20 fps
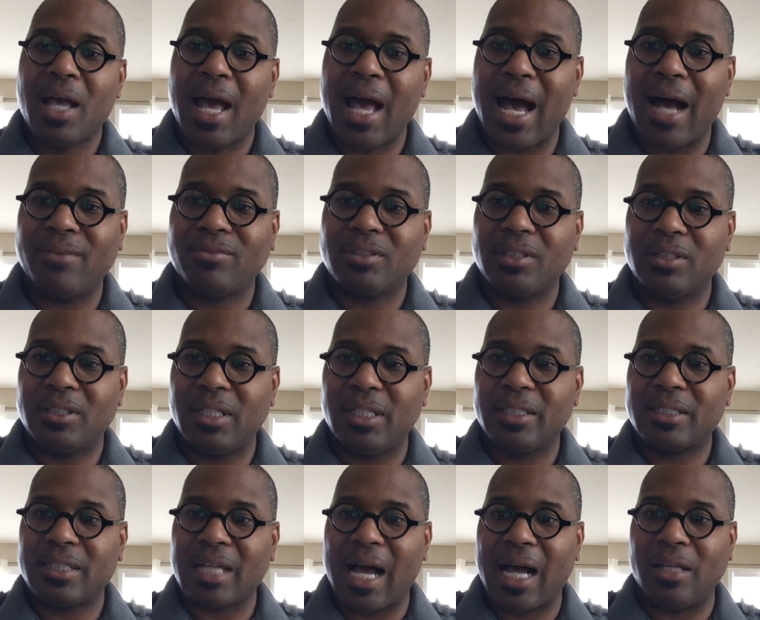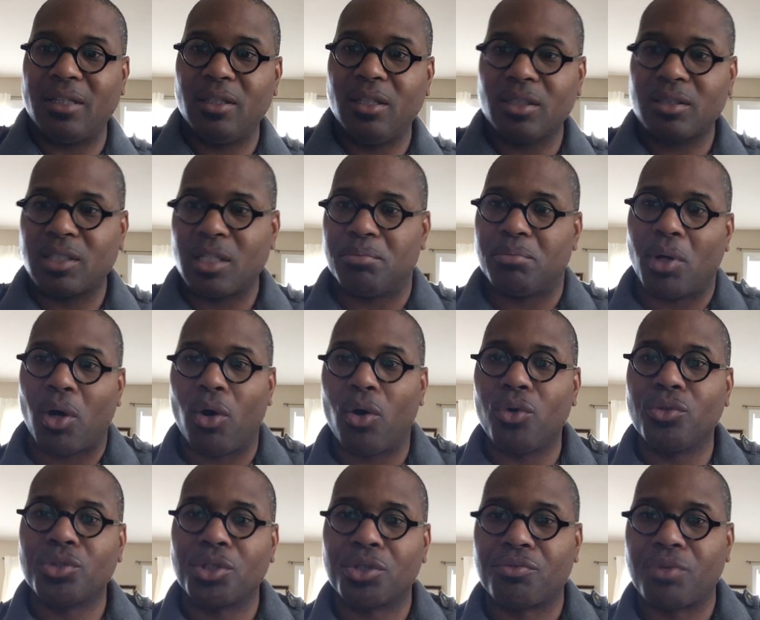After this, I looked, and
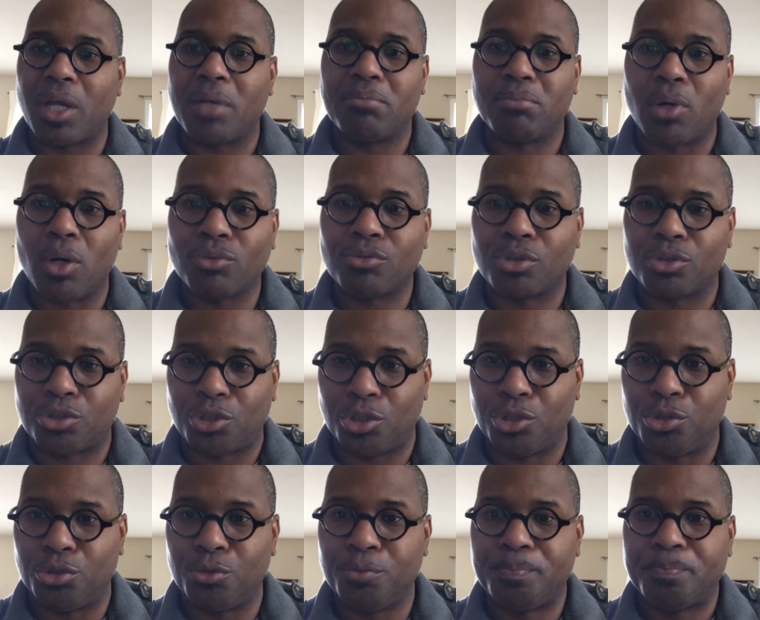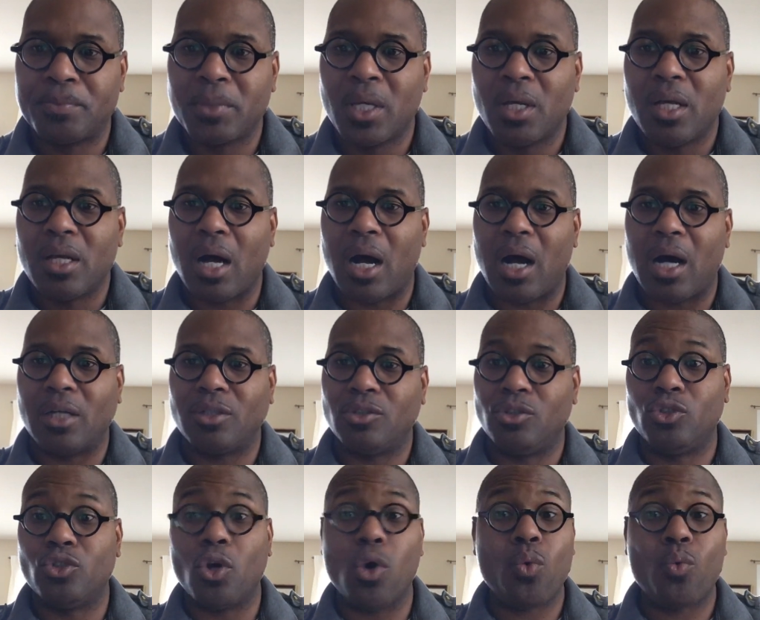behold, a great multitude, uh,
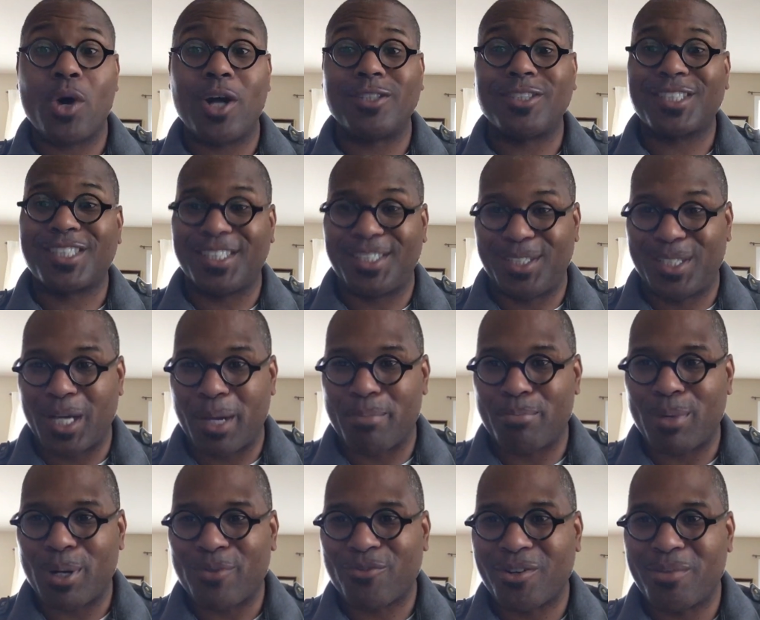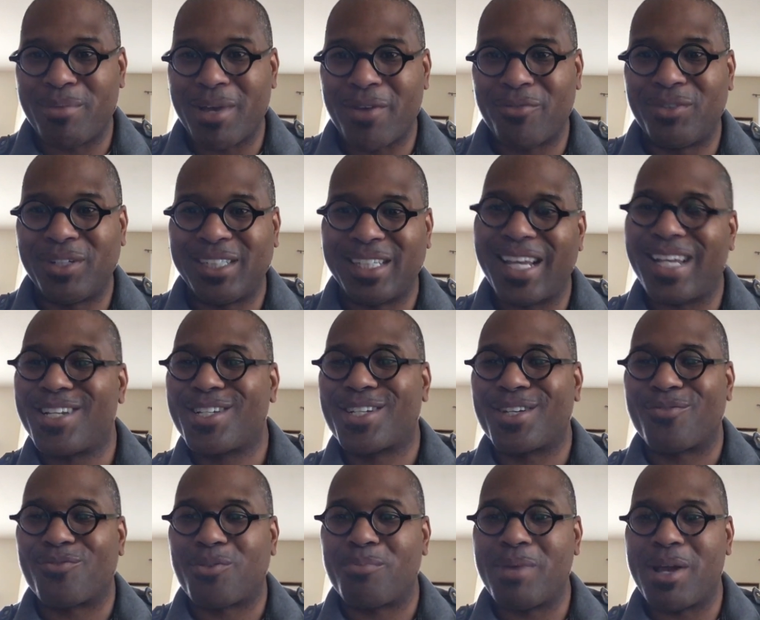no one could number, from every
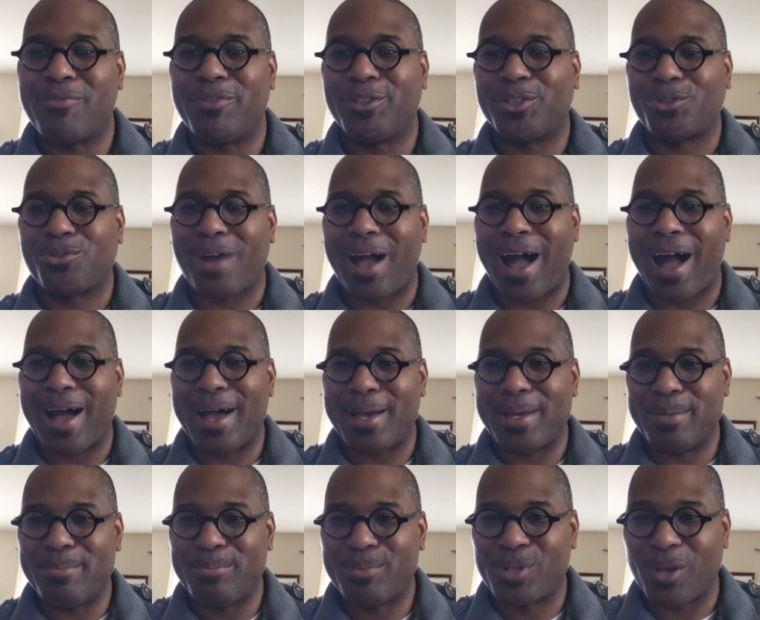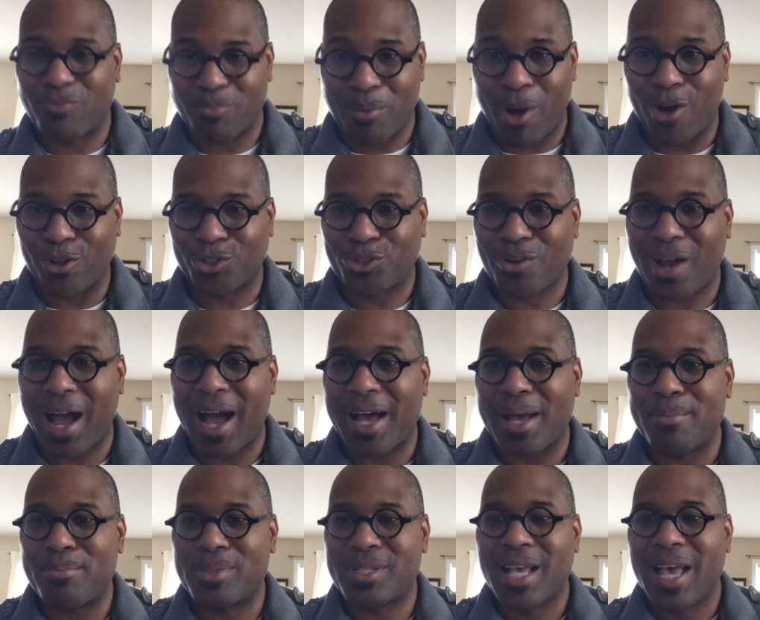nation, from every tribes, from all
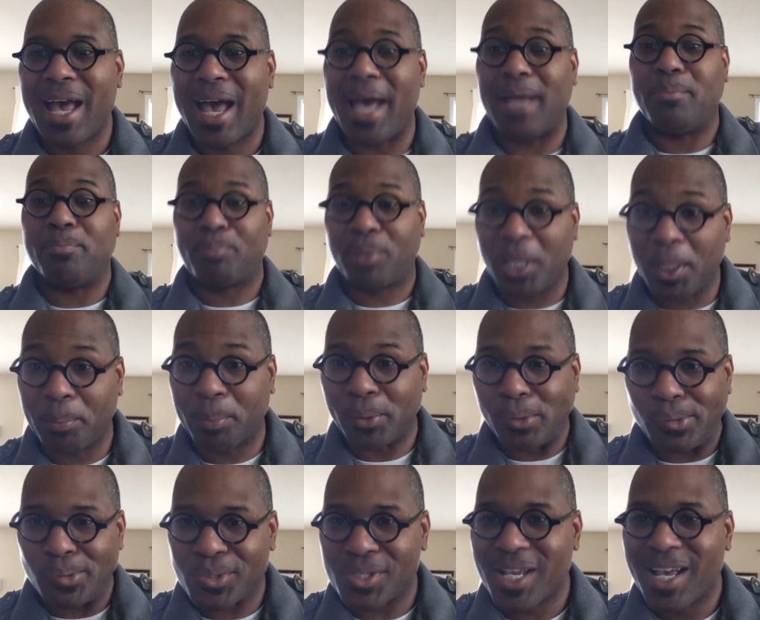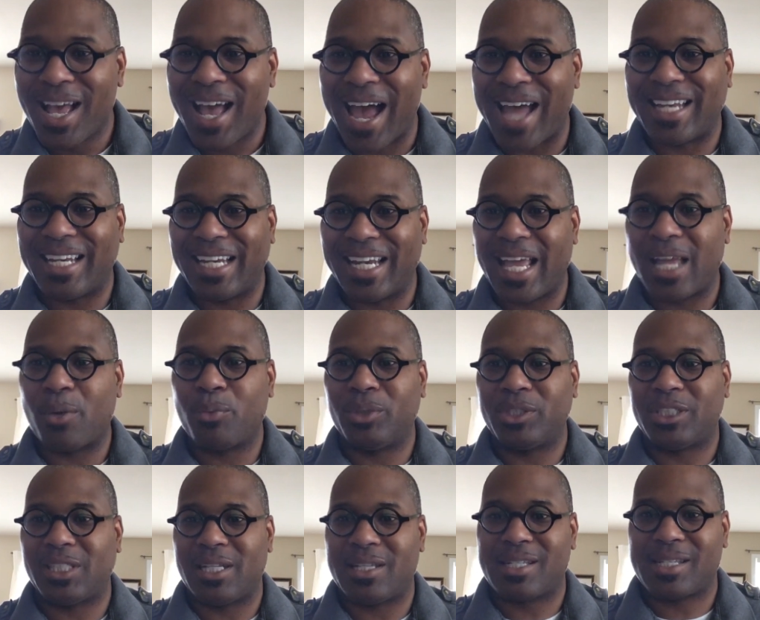tribes and peoples and
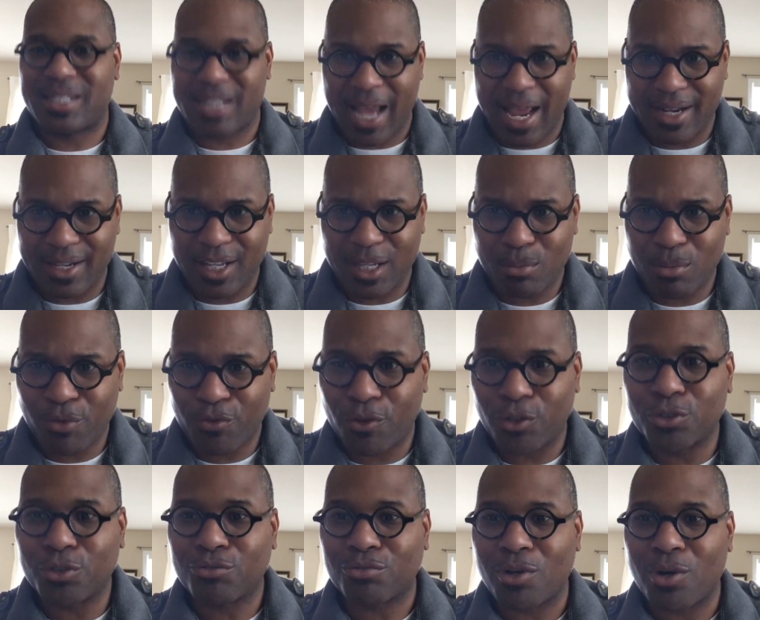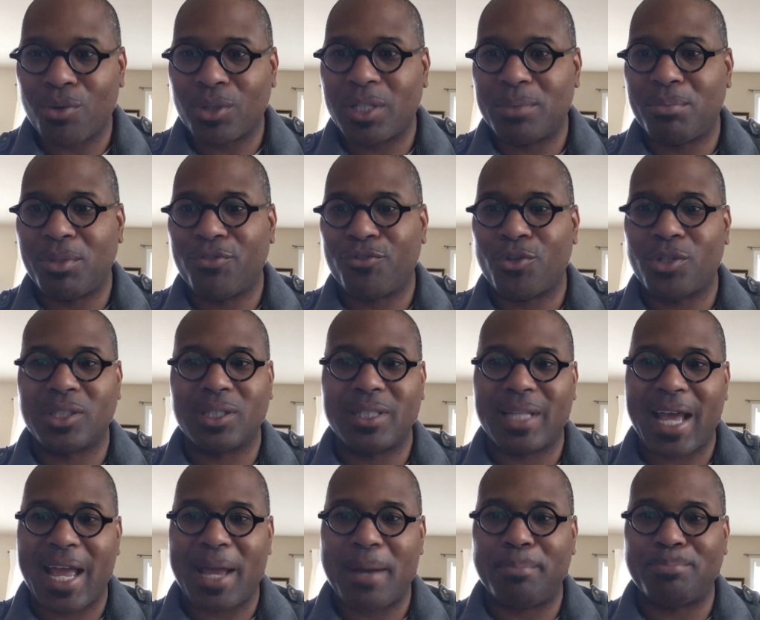languages, standing before the throne and before the
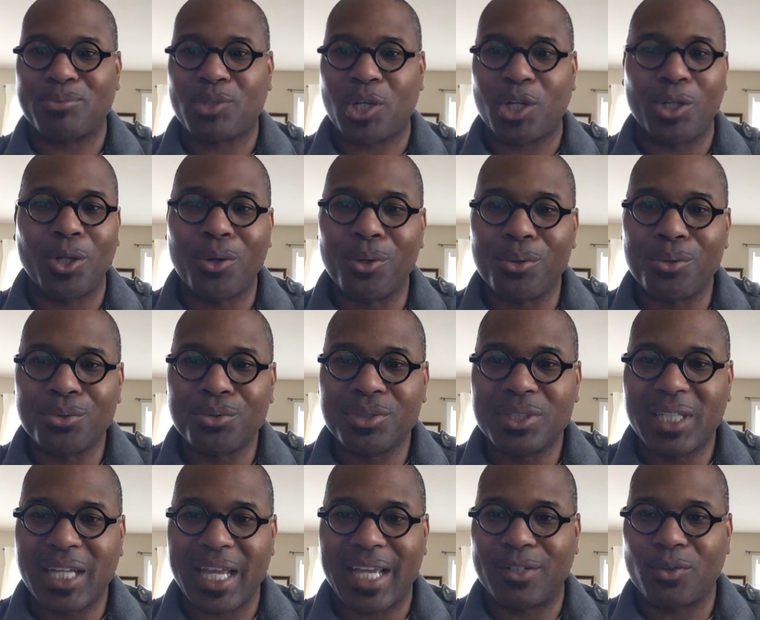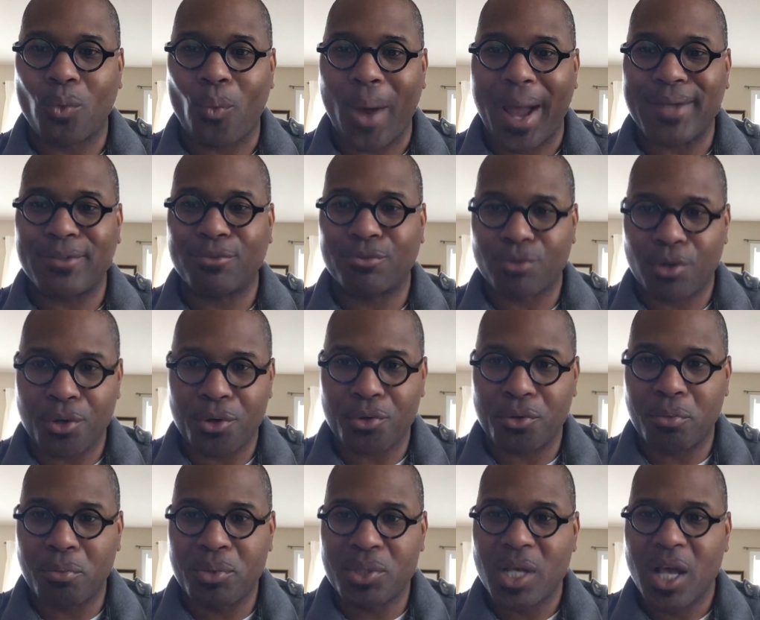Lamb, clothed in white
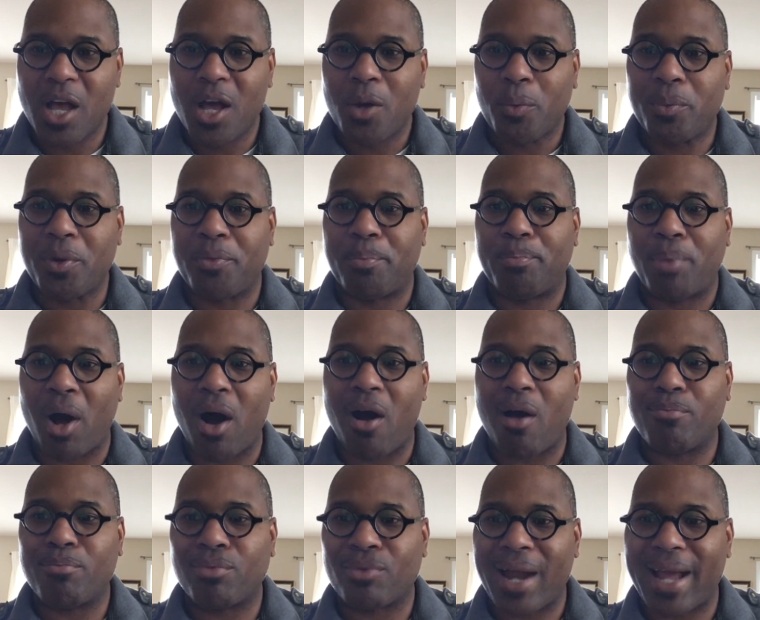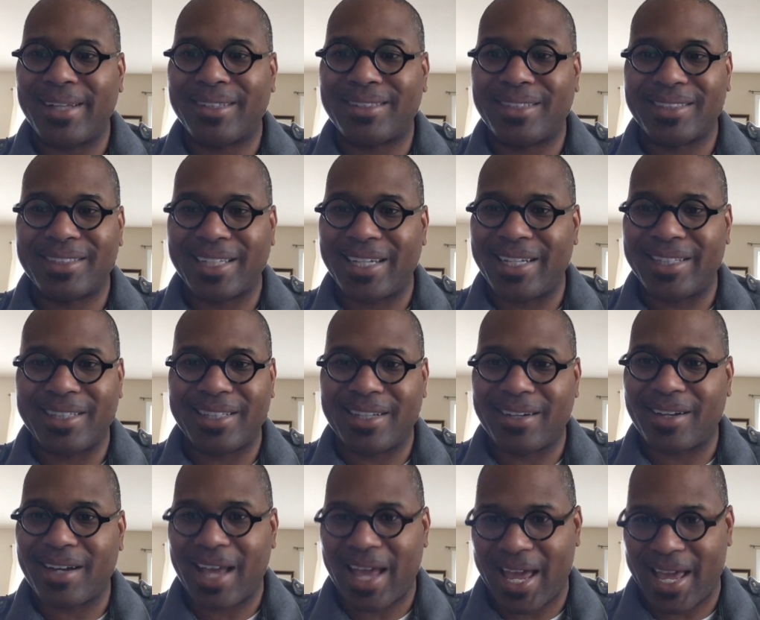robes, with palm branches in
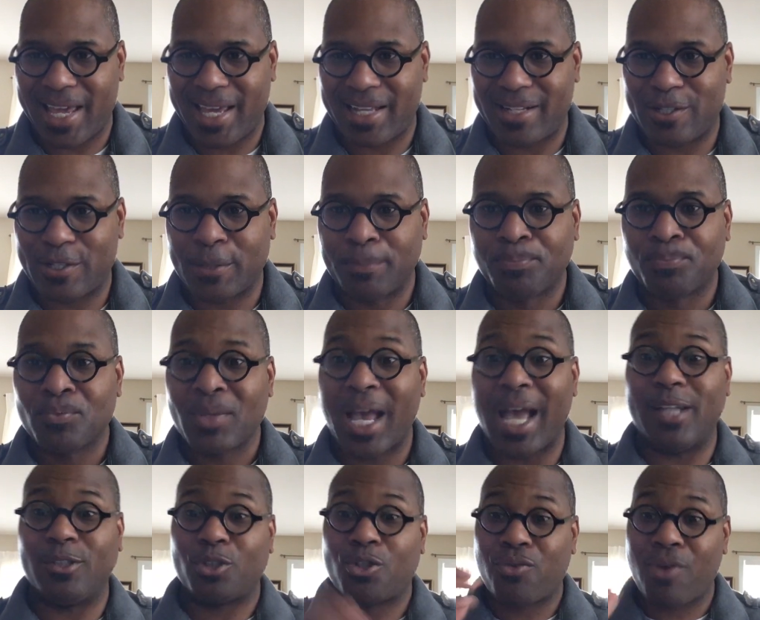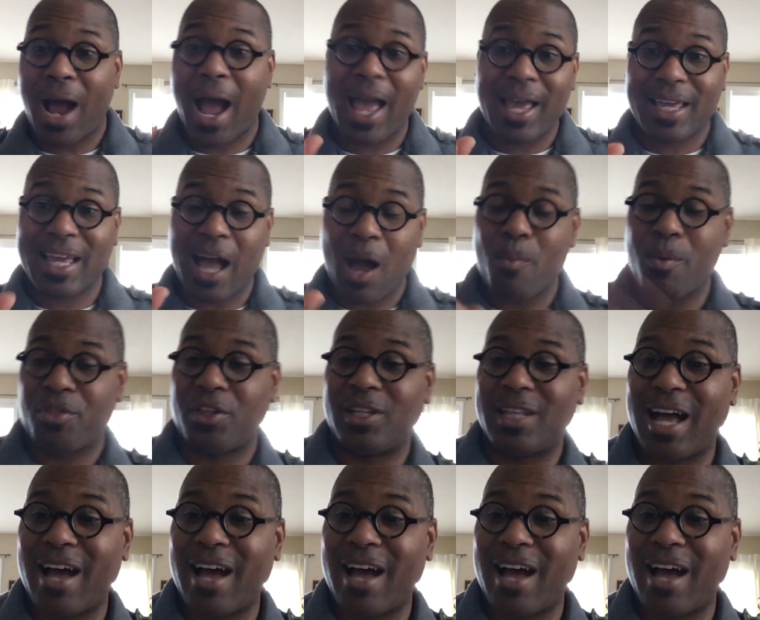their hands, and crying out with a